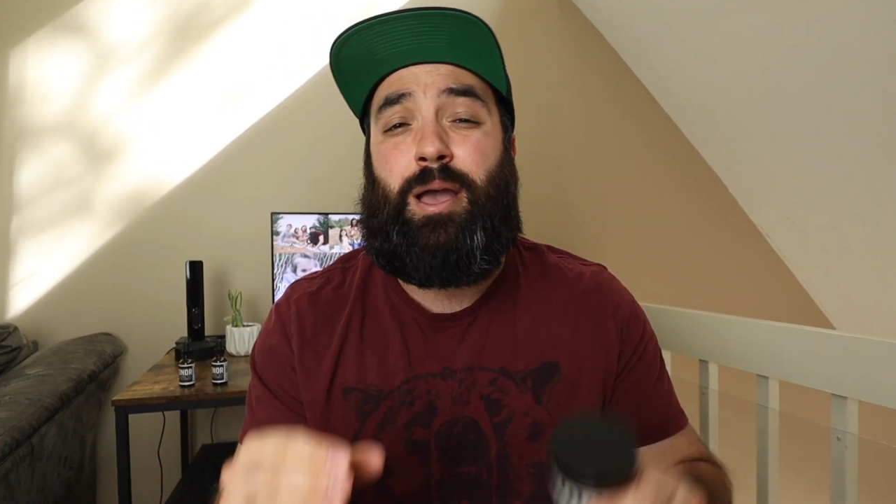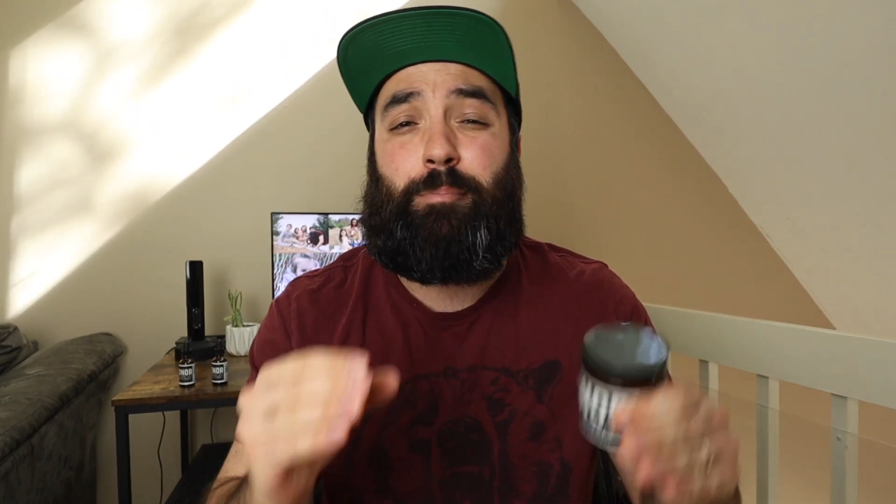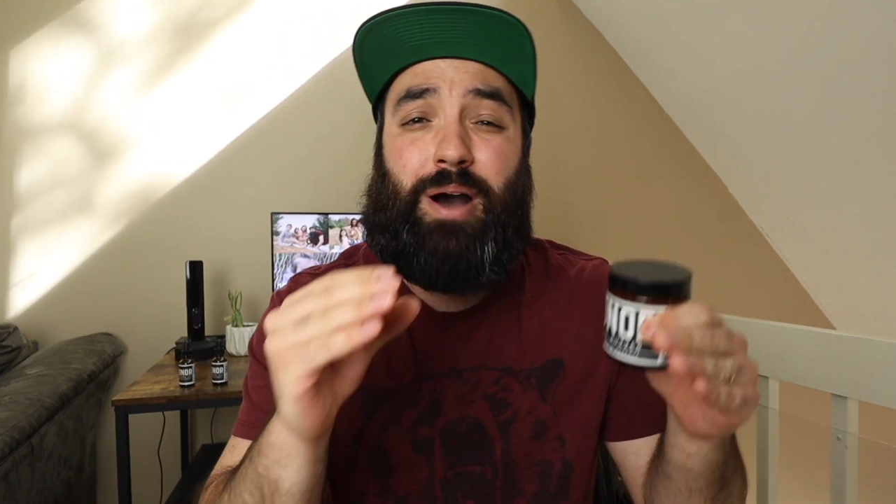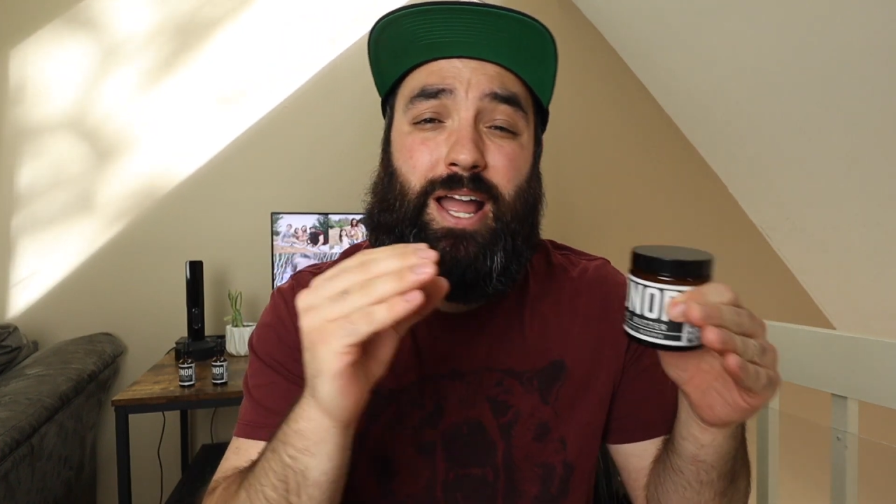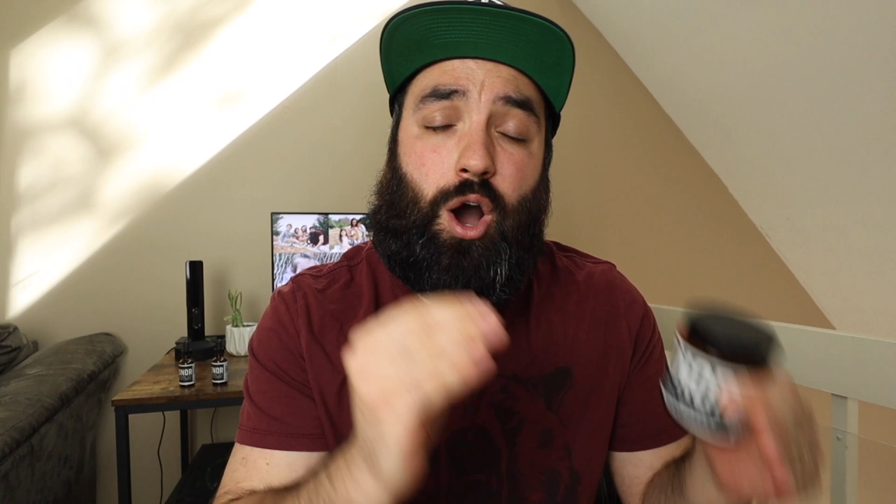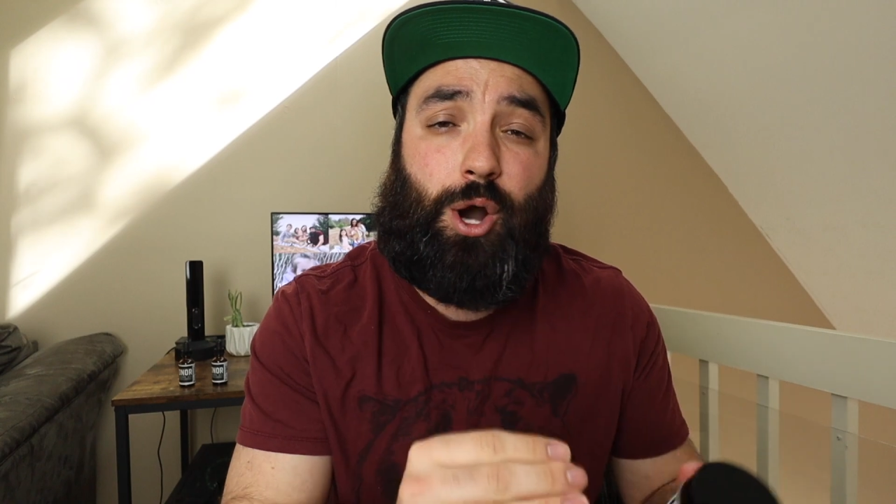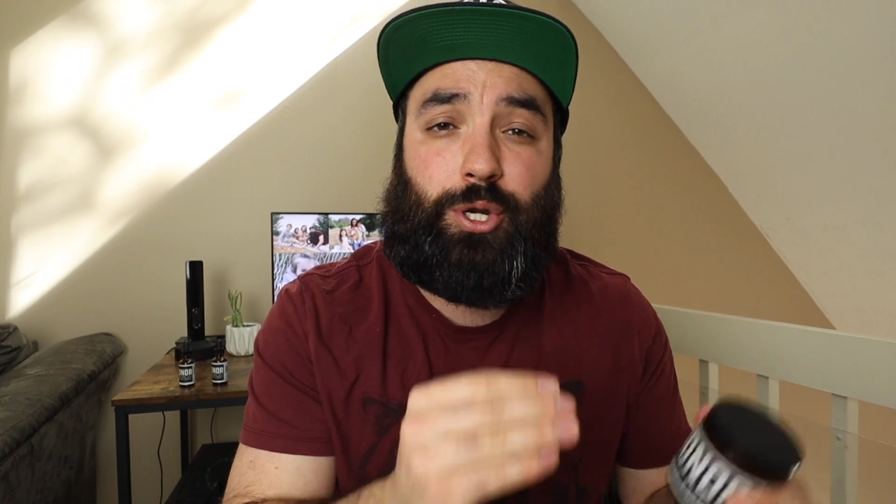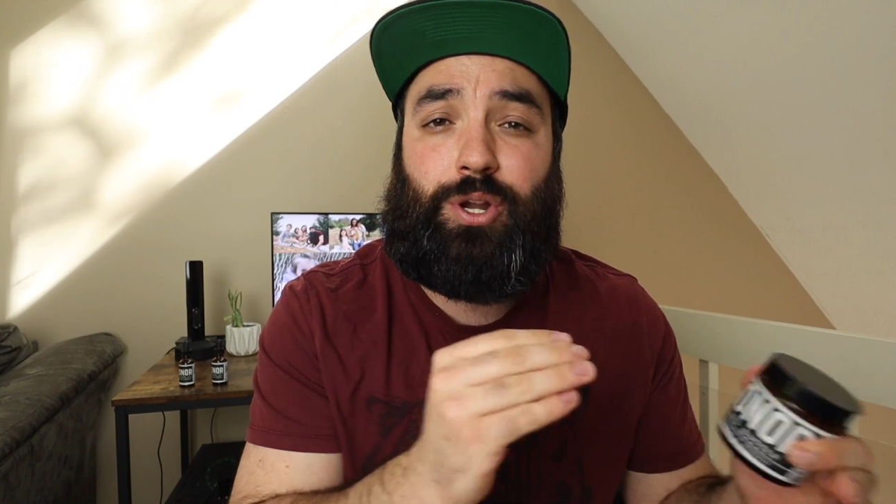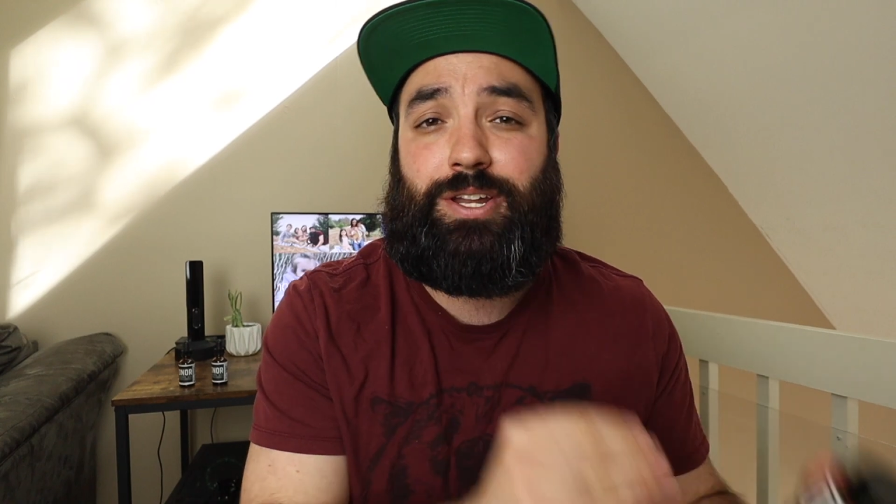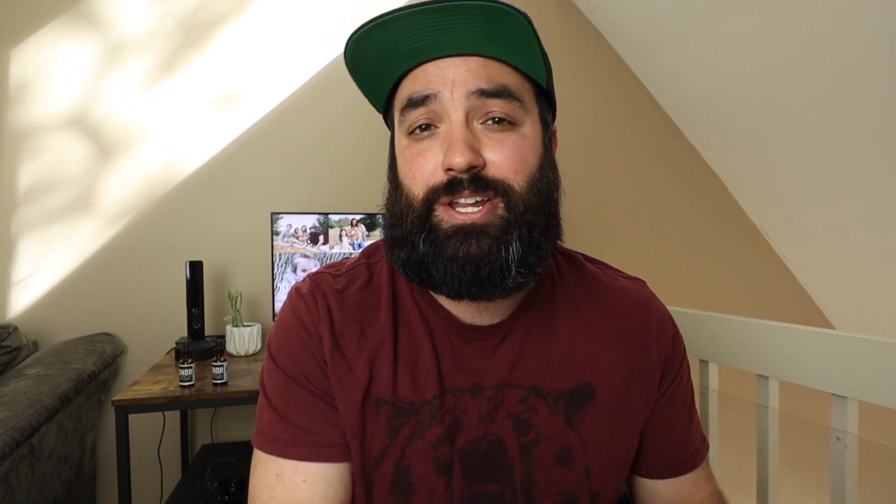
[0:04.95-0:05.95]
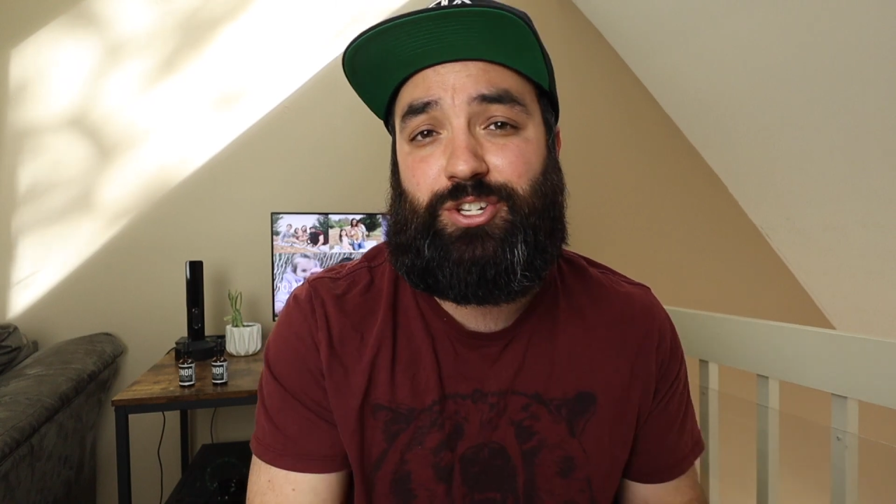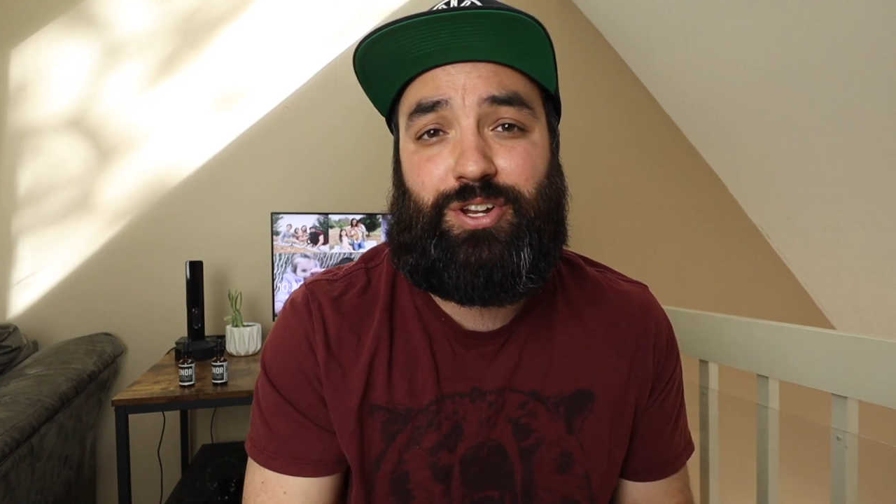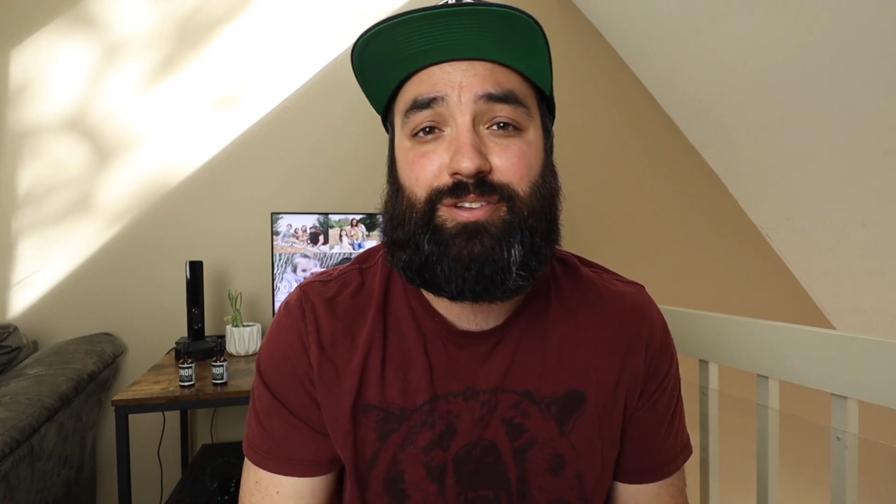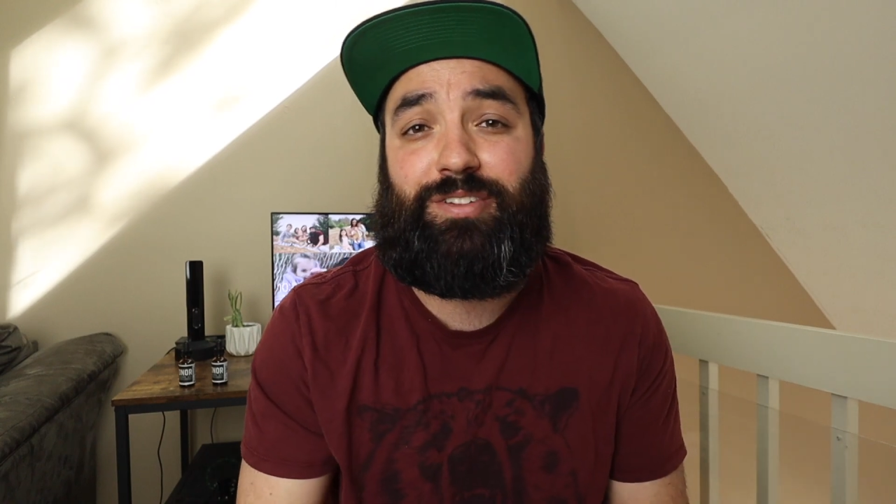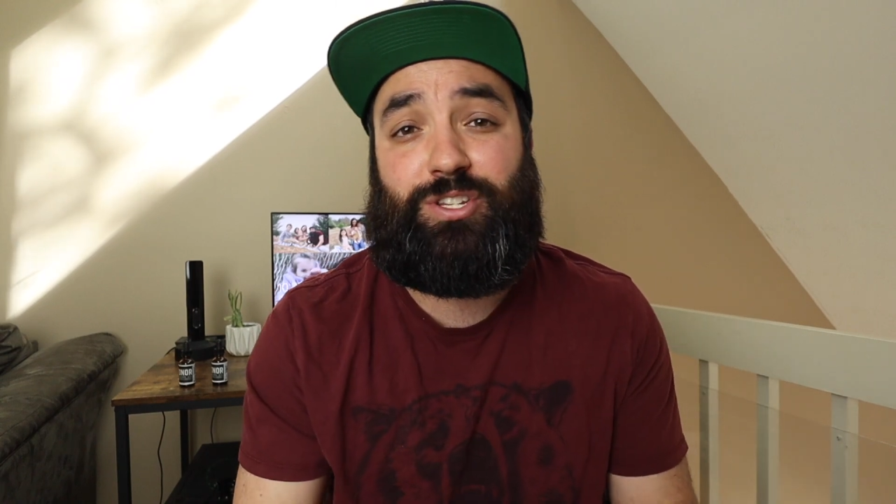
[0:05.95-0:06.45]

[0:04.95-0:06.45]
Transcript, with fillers: by Honor Initiative.